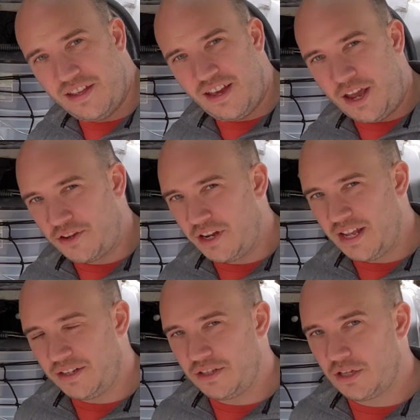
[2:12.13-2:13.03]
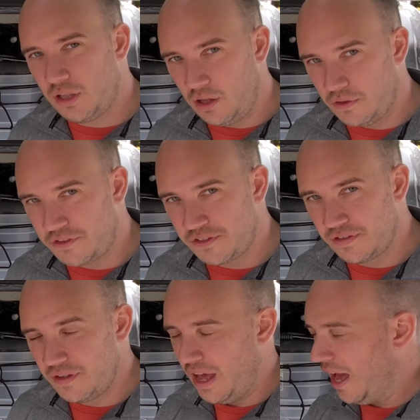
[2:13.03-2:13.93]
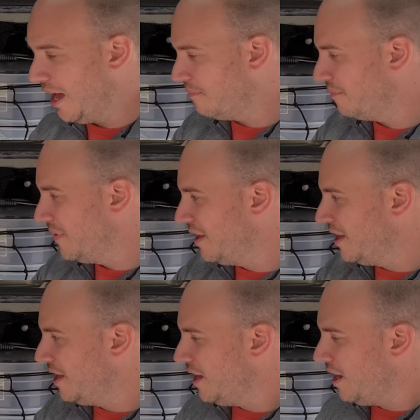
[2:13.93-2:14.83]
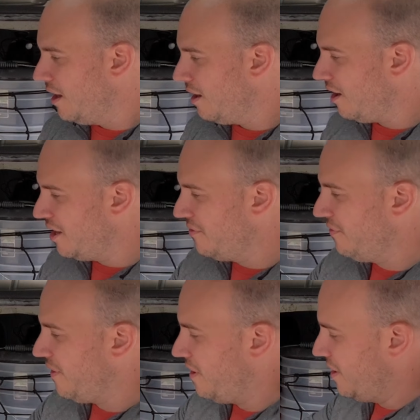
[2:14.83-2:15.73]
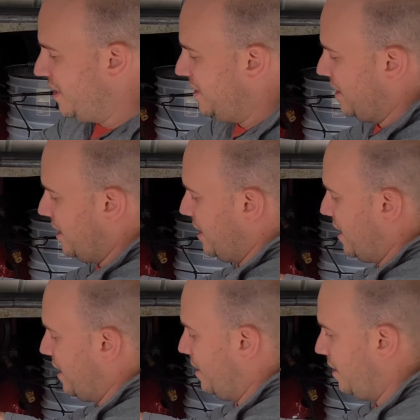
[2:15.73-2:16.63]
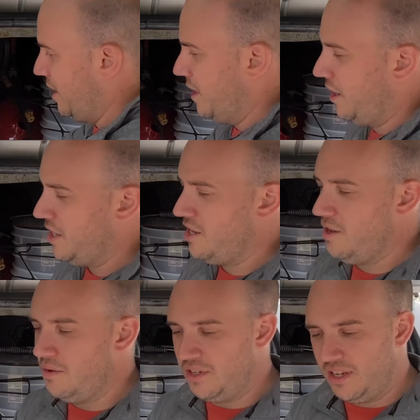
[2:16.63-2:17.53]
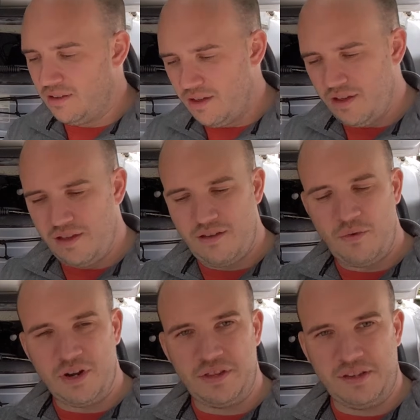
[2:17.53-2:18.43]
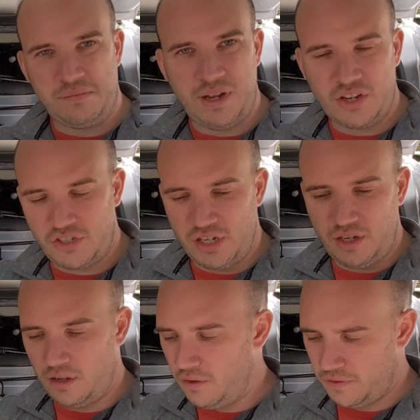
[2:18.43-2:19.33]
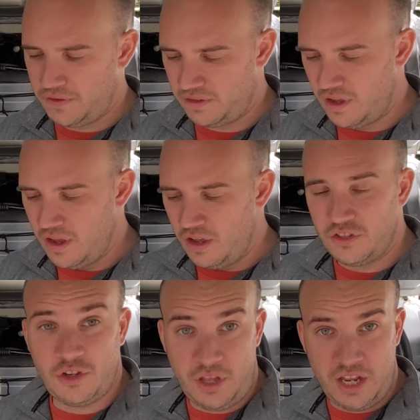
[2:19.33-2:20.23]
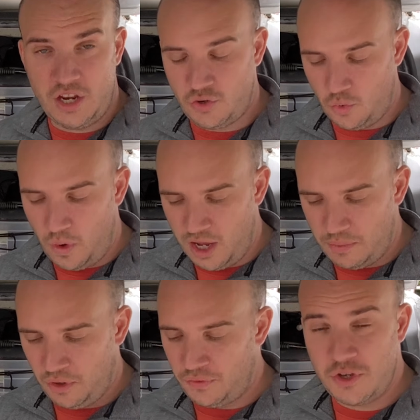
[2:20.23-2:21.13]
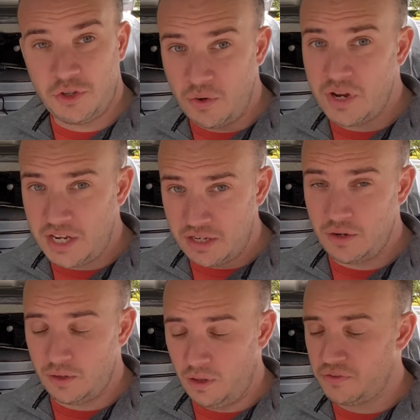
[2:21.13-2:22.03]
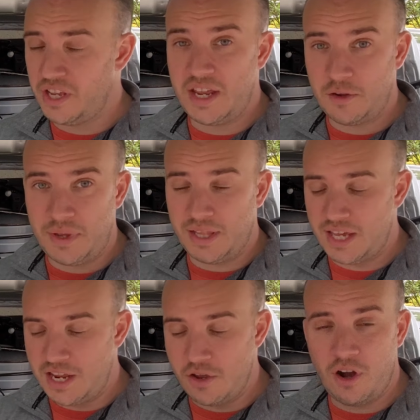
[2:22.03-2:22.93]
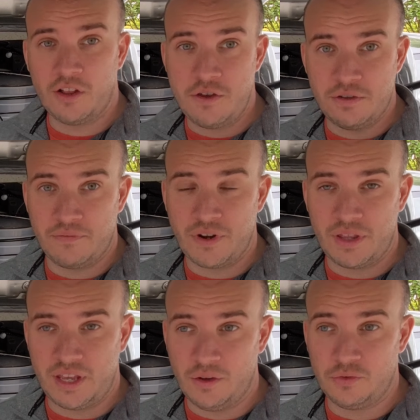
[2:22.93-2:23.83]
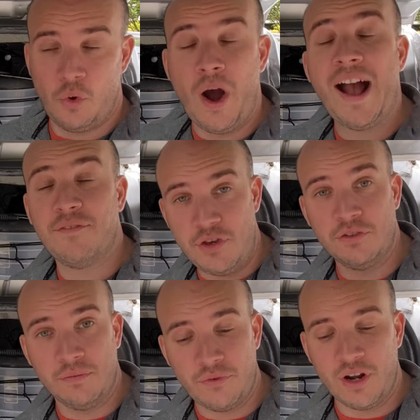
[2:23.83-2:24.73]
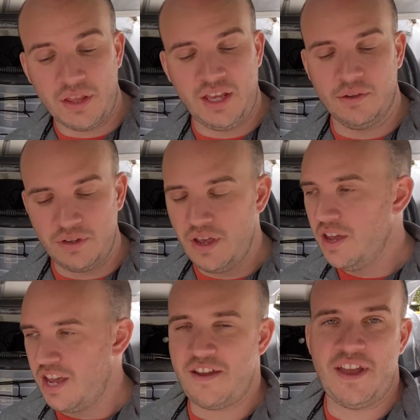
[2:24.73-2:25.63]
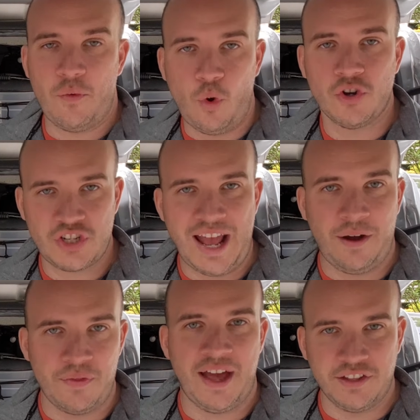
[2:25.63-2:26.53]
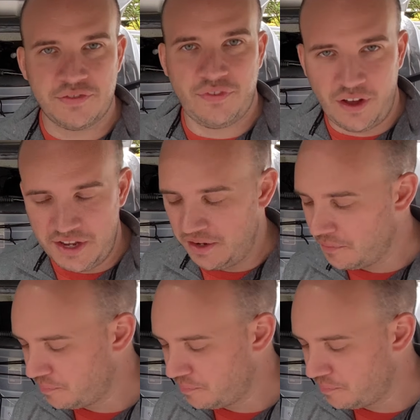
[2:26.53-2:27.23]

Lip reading: it's kind of down to the cloths. I find that I like using one of these plusher cloths to do the initial wipe off. You do need 2 cloths, they need to be clean, you can't use them for anything else, or have used them for anything else. If they're washed out, that's fine.